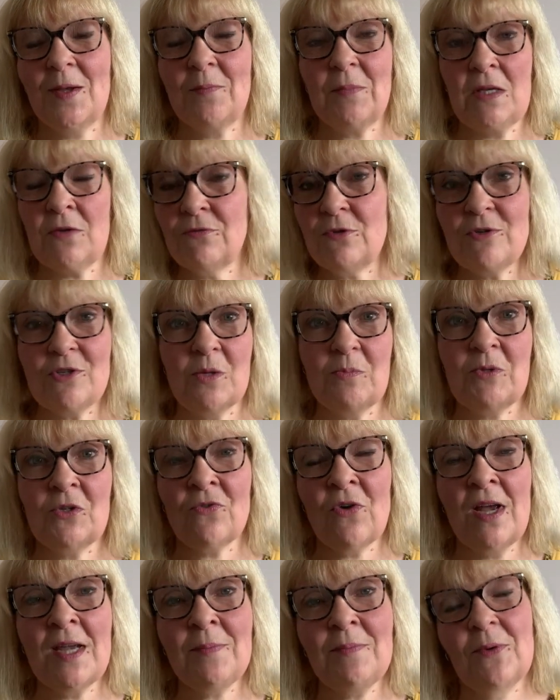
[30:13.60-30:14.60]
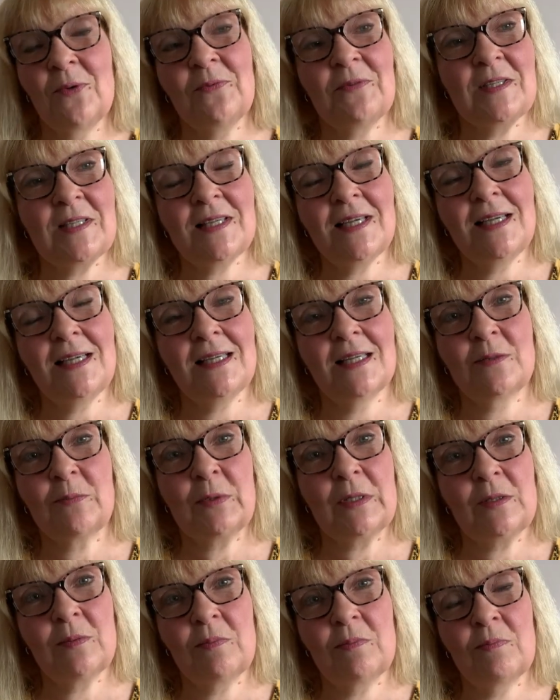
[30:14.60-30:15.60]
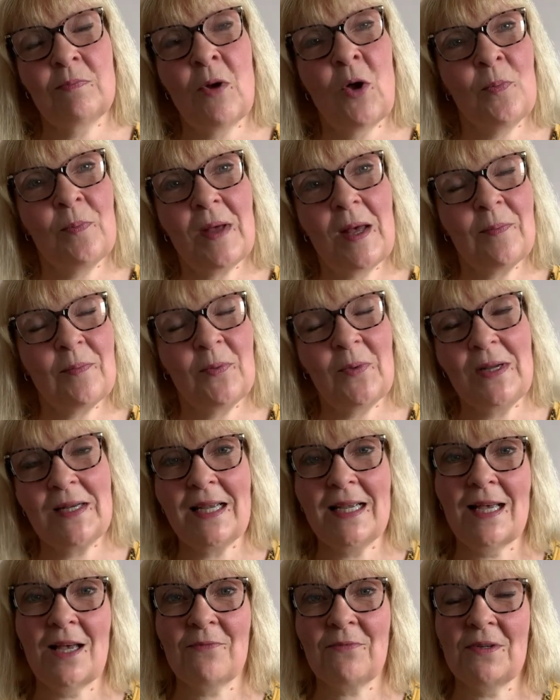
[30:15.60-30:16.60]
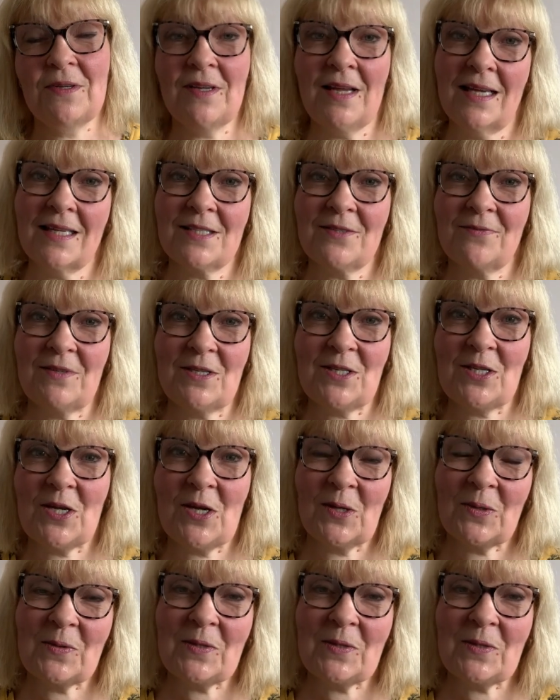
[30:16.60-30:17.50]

if you subscribe, obviously it will pop up when I have a next video.